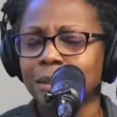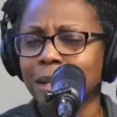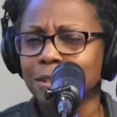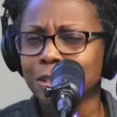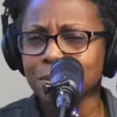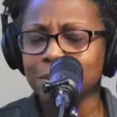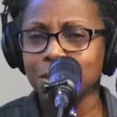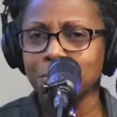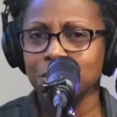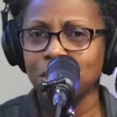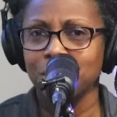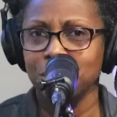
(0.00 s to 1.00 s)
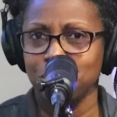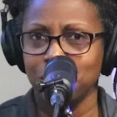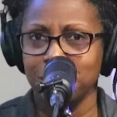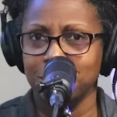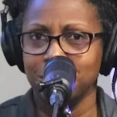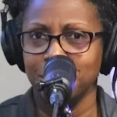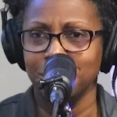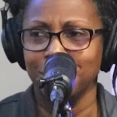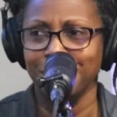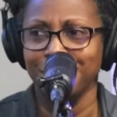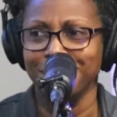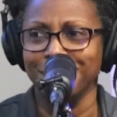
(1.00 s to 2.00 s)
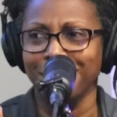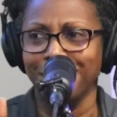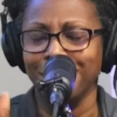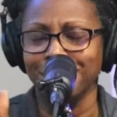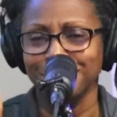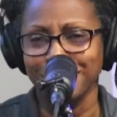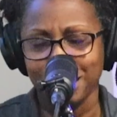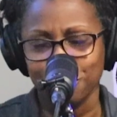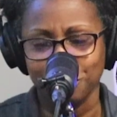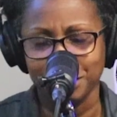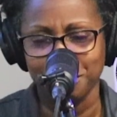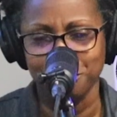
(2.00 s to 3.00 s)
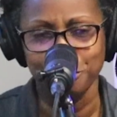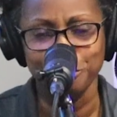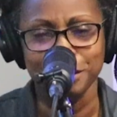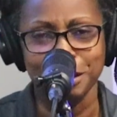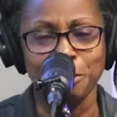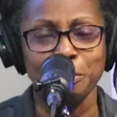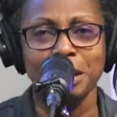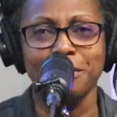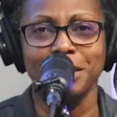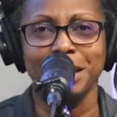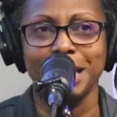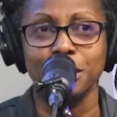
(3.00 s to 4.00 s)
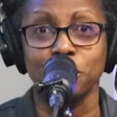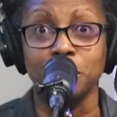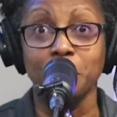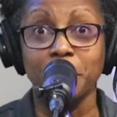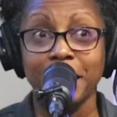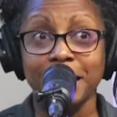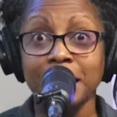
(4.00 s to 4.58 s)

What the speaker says: now don't do what Chevy Chase did in National Lampoon's European Vacation, but